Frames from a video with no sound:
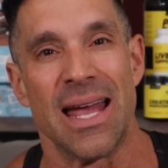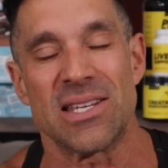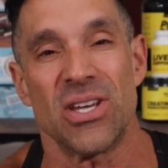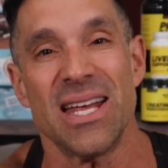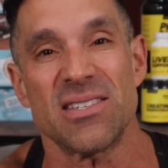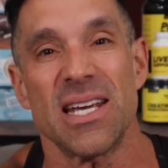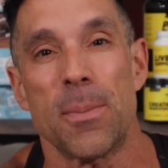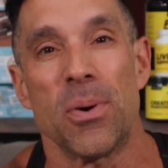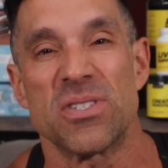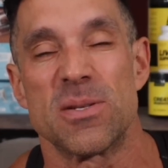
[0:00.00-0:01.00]
And so that's like a
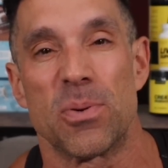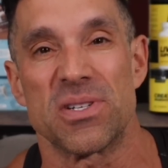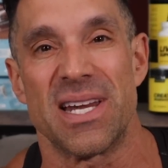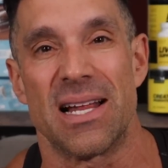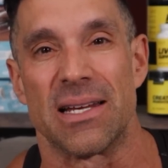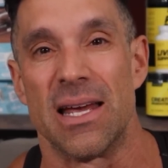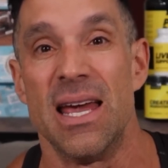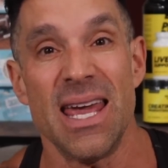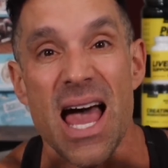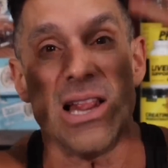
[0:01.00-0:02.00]
person's personality.
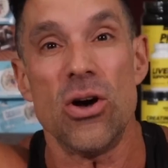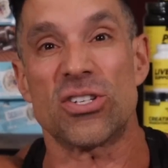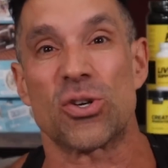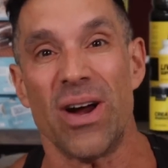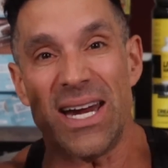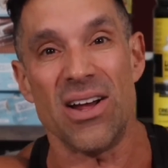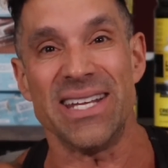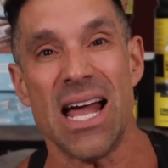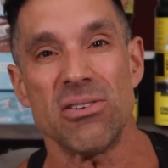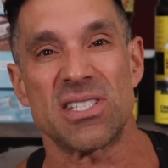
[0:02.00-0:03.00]
Yeah, it looks great on
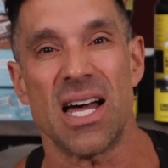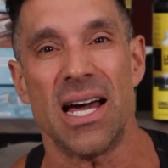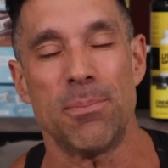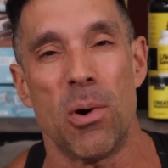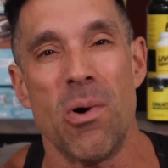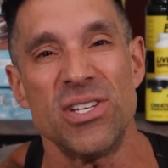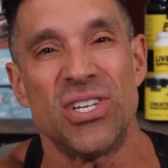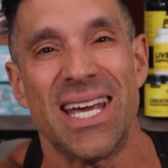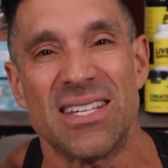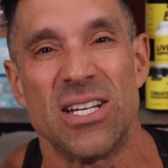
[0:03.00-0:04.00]
the outside, but once
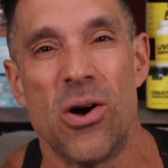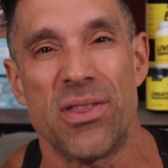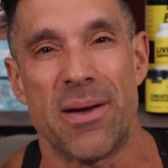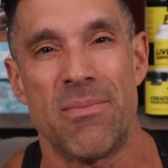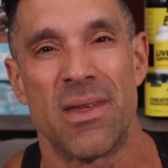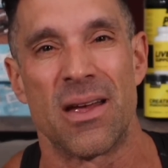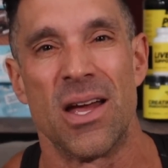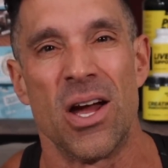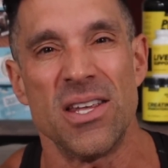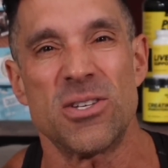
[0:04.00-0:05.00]
you get to know them,
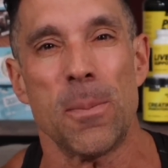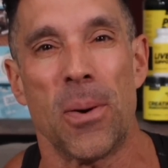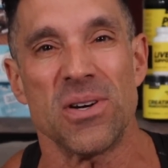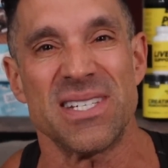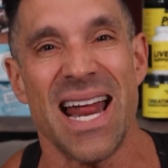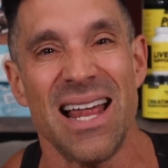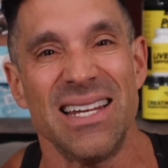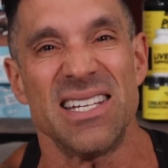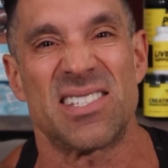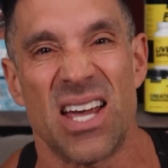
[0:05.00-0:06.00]
is their
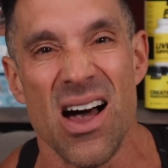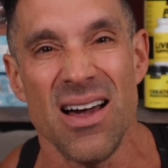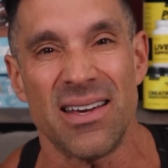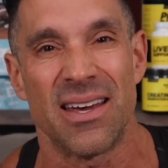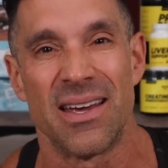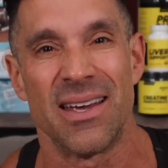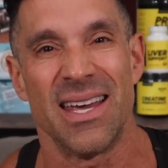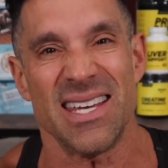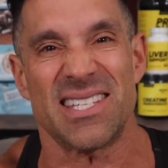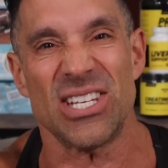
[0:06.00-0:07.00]
personality skunk?
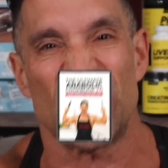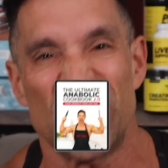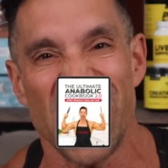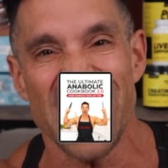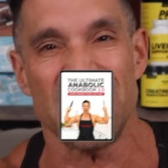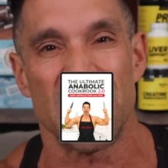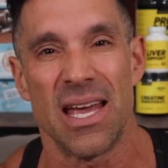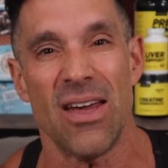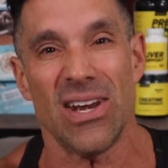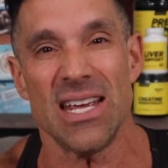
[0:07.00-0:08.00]
Is it cookbooks? If it